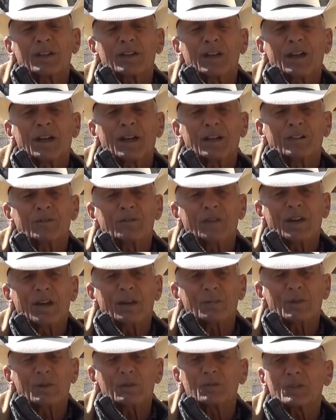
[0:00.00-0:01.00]
to hire
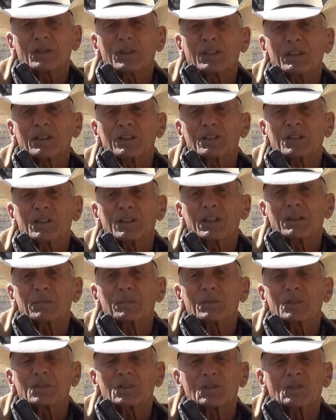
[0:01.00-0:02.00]
families with kids to
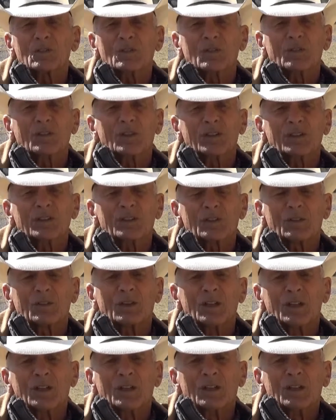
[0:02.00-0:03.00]
keep the school going. So
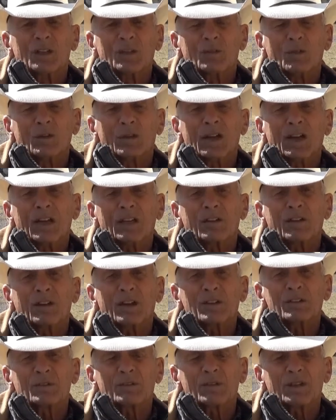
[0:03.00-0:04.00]
when I
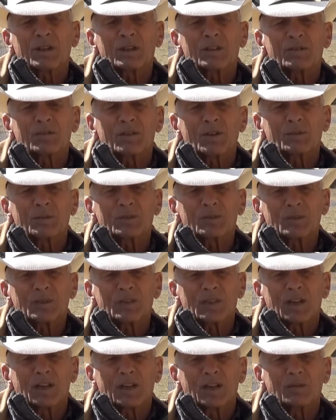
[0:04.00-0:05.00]
graduated from
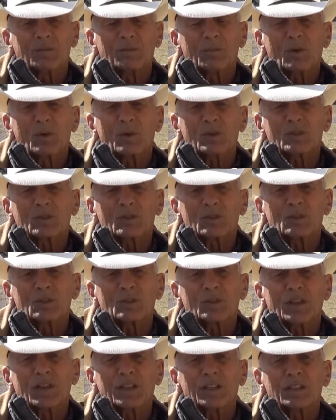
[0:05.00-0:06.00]
Portal
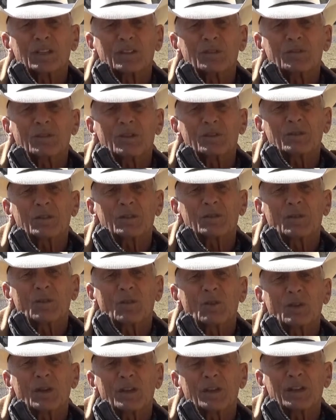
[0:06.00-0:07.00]
School in
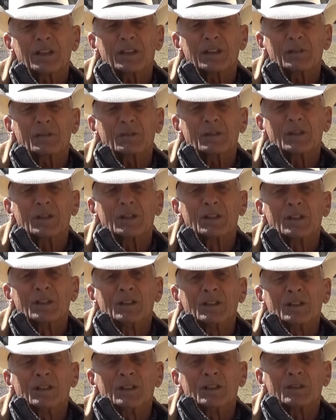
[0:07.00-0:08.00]
1954, I think there were
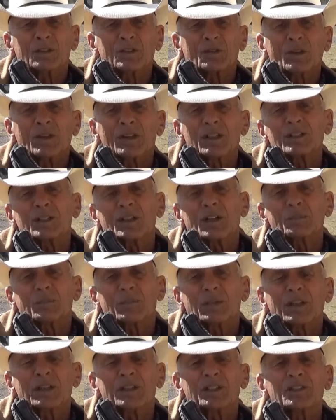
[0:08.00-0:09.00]

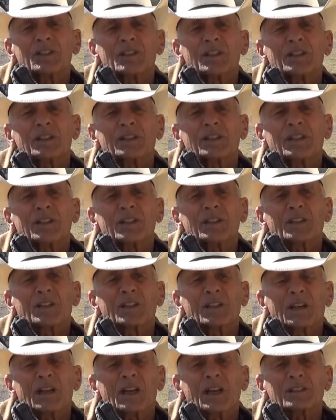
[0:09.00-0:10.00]
20-something kids in
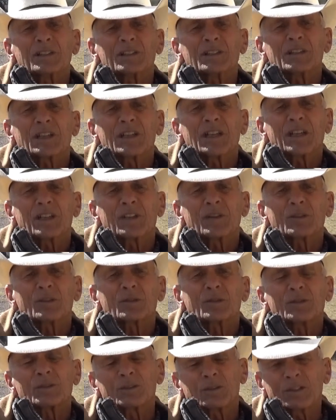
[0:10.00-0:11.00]
the class in K
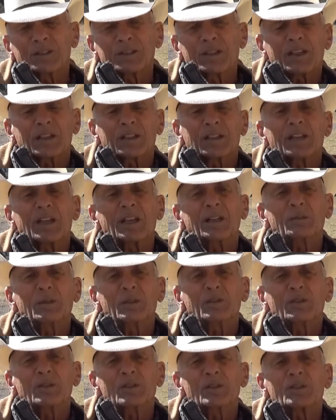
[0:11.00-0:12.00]
through, or not K,
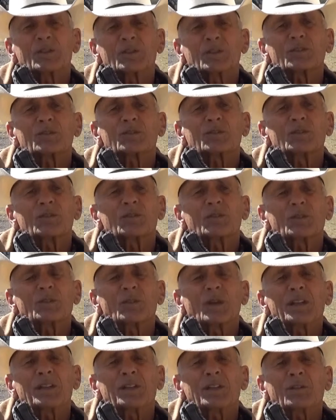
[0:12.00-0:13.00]
but first through
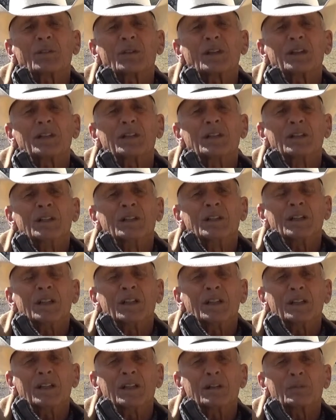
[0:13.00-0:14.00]
8th grade,
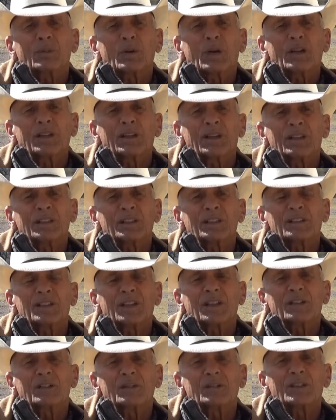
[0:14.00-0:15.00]
and then probably at least
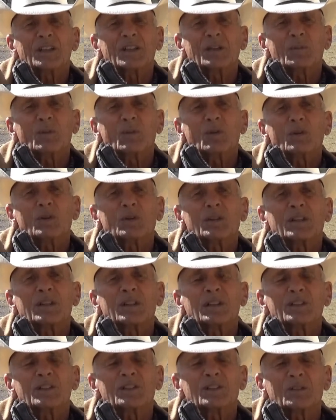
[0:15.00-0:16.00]
8 or 10 more
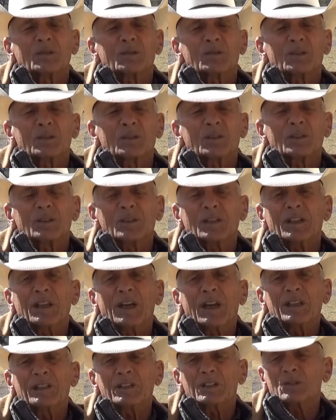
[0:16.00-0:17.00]
kids that were in
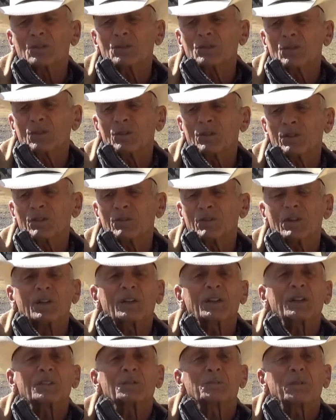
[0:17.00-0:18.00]
high school going to
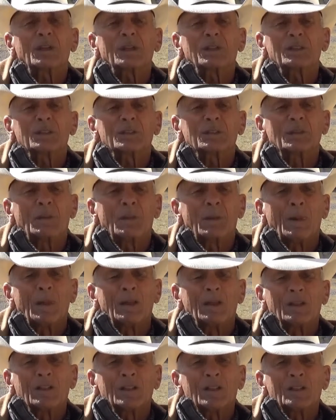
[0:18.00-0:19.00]
various places.
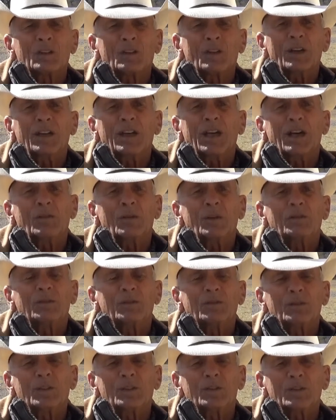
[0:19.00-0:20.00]
So anyhow,
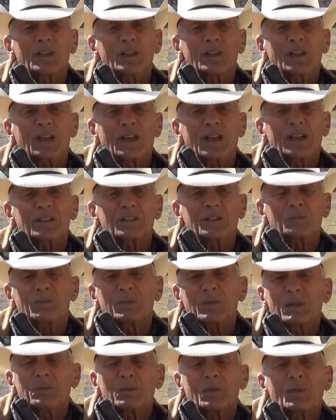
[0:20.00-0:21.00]
we've seen lots of
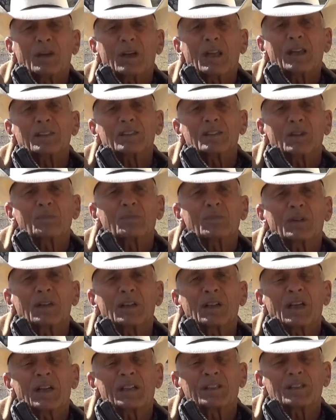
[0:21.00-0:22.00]
people, lots
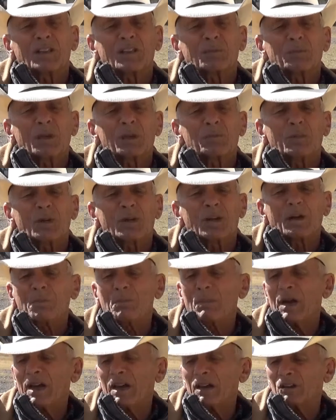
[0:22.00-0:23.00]
of the people
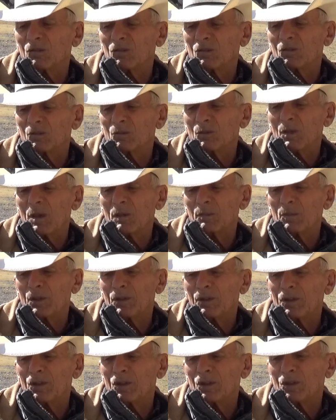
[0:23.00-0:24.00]
come back and remember
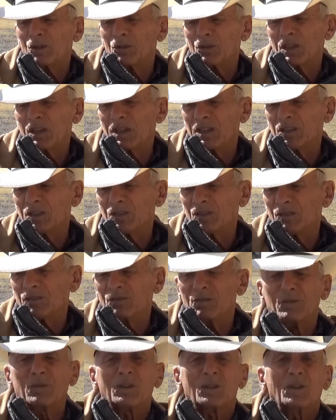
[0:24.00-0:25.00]
the good old days of
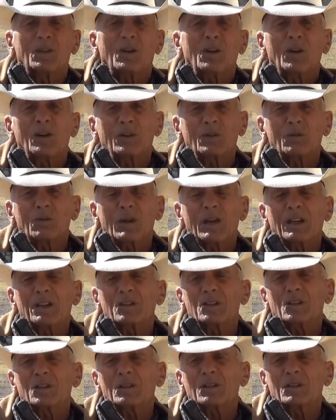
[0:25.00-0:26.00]
on the
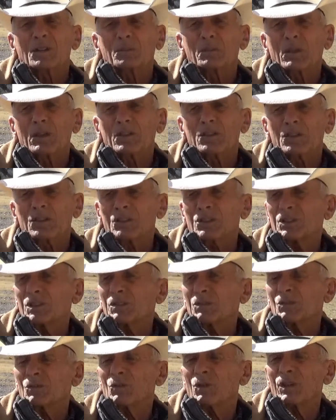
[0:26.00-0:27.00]
ranch and the peaches
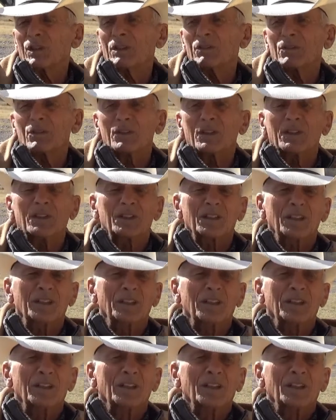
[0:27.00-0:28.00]
and whatever they did, and